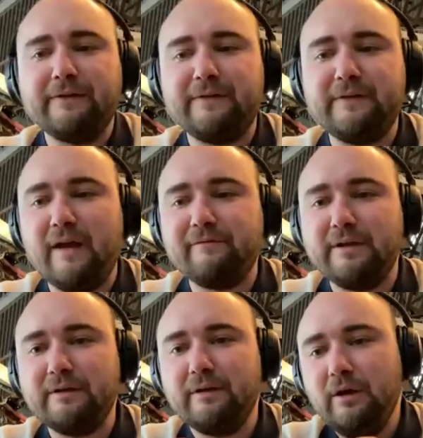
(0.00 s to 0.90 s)
I see
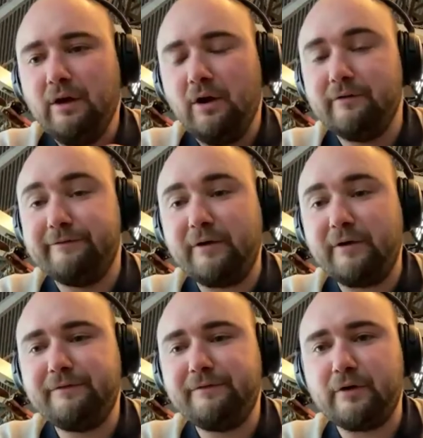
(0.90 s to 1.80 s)
having a
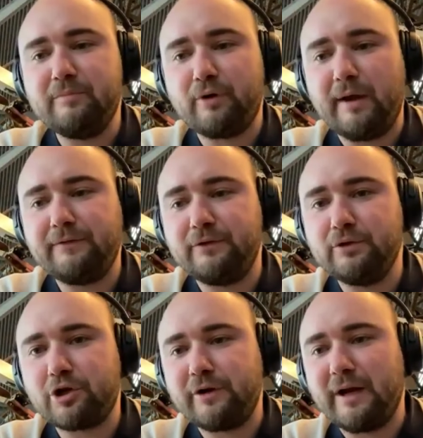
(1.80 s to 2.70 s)
very very bright
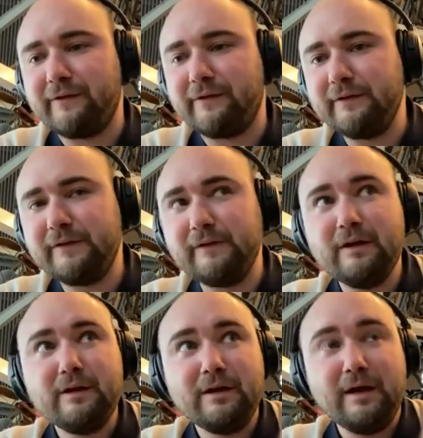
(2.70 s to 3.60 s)
future in Alsace,
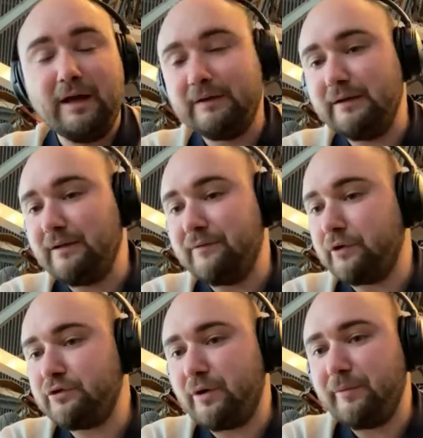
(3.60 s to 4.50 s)
and then
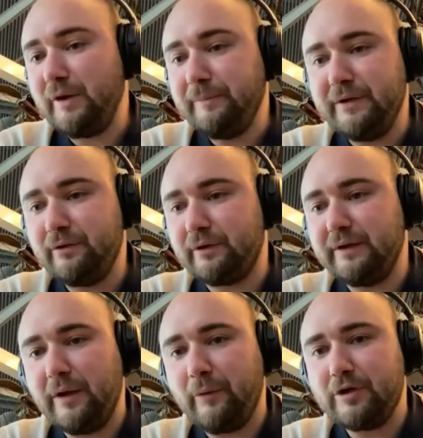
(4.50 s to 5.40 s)
Gewürztraminer and Pinot
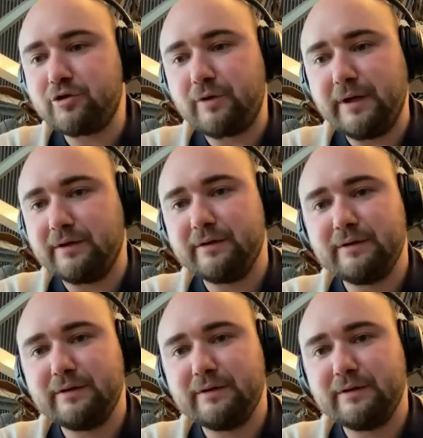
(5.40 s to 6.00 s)
Gris. They will shrink.